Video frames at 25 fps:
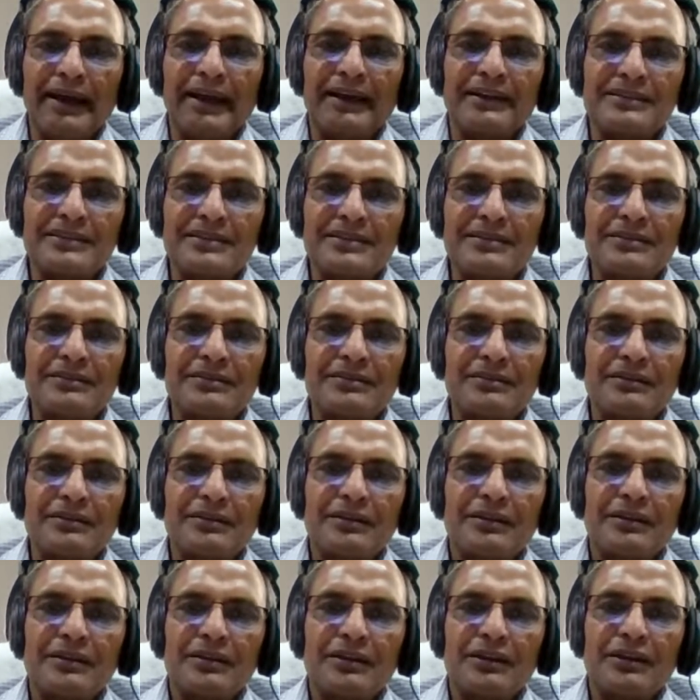Facts,
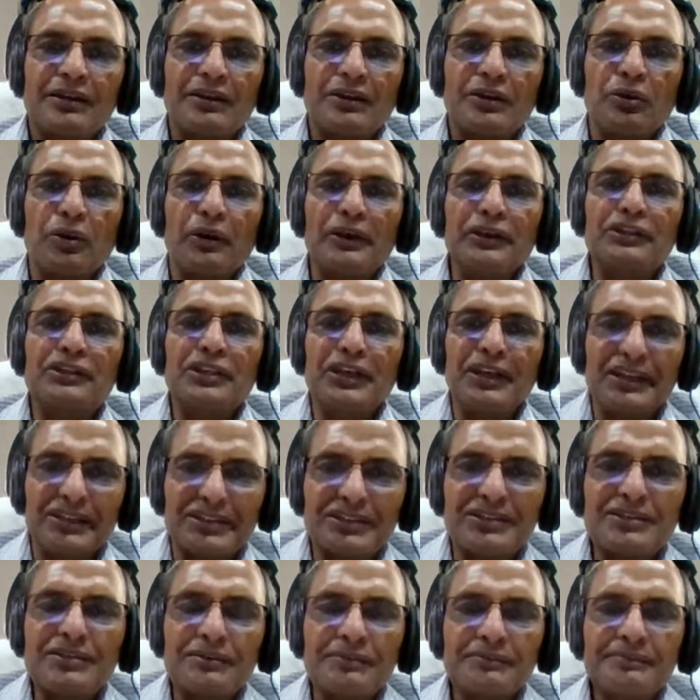knowing
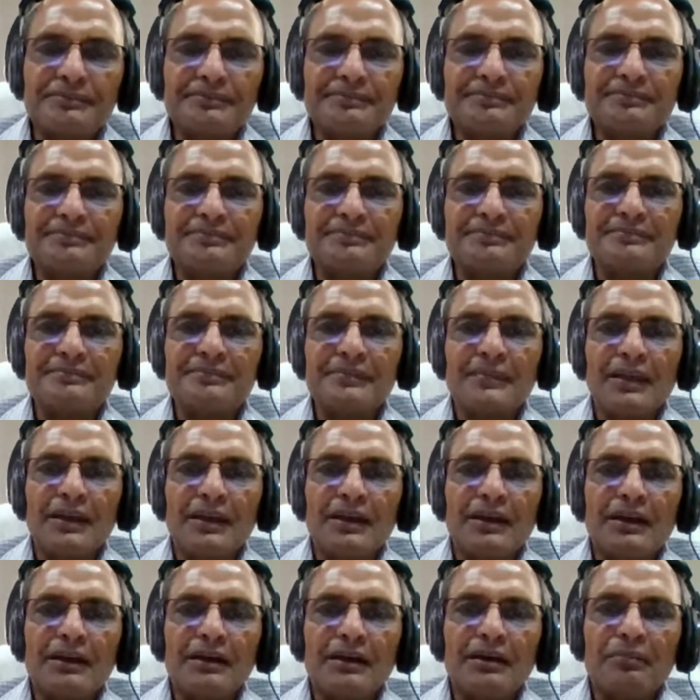things.
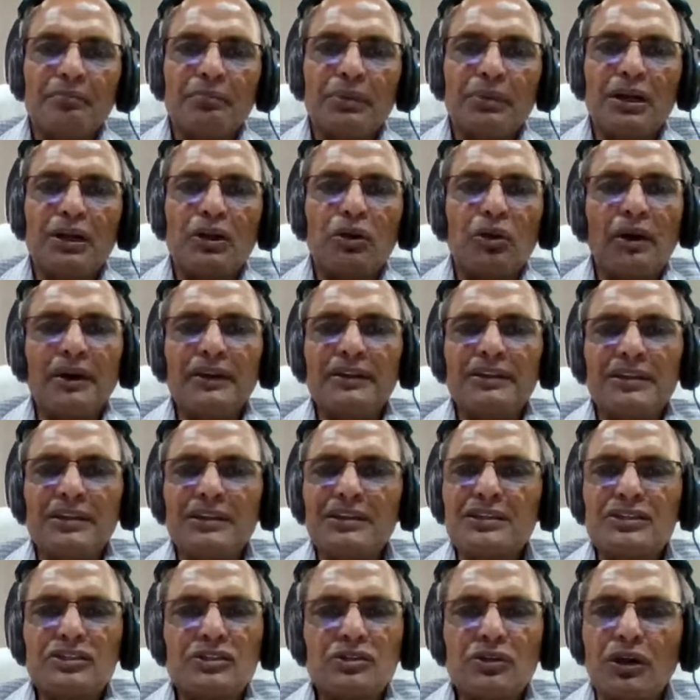But knowing
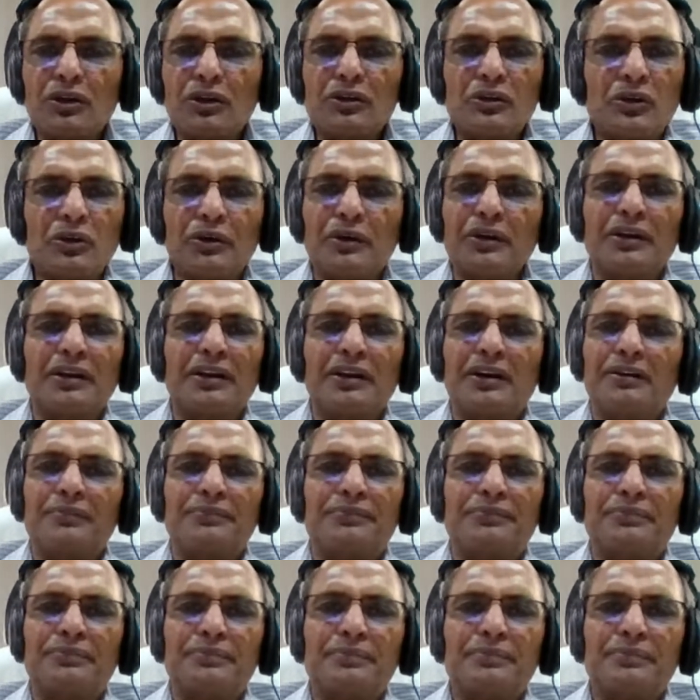things is not good
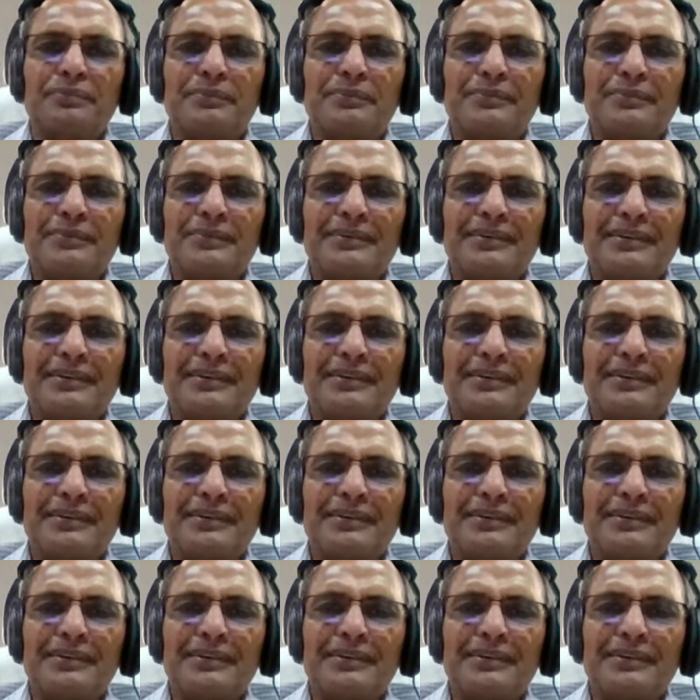enough.